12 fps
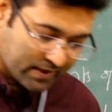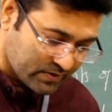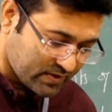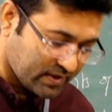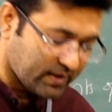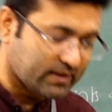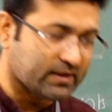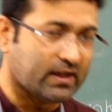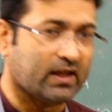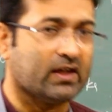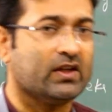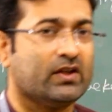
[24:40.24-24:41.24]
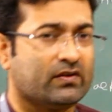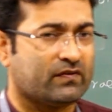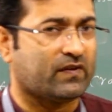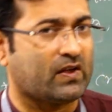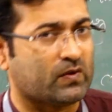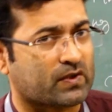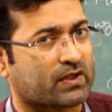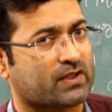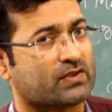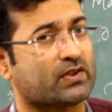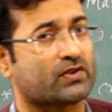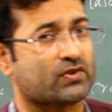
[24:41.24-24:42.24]
you see in the flyover
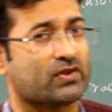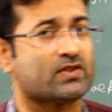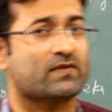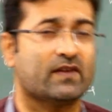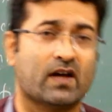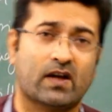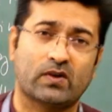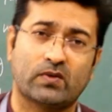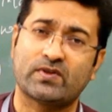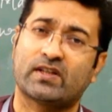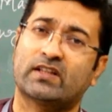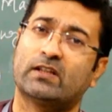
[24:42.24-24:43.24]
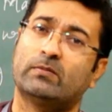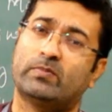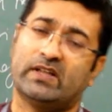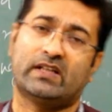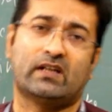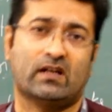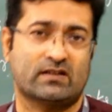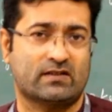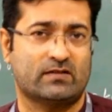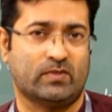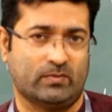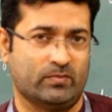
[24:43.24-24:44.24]
constructions, we are using the precast
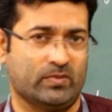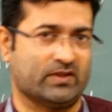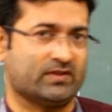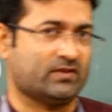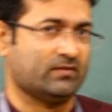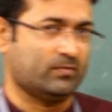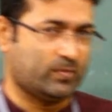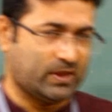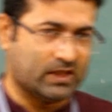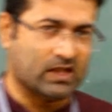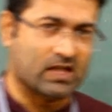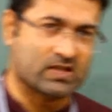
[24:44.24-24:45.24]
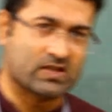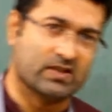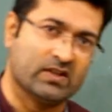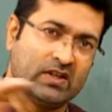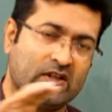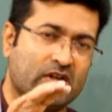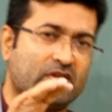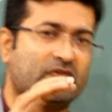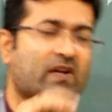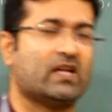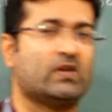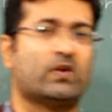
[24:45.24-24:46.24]
members, precast
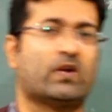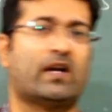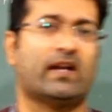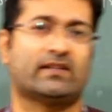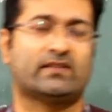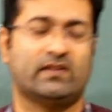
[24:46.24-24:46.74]
flyover decks.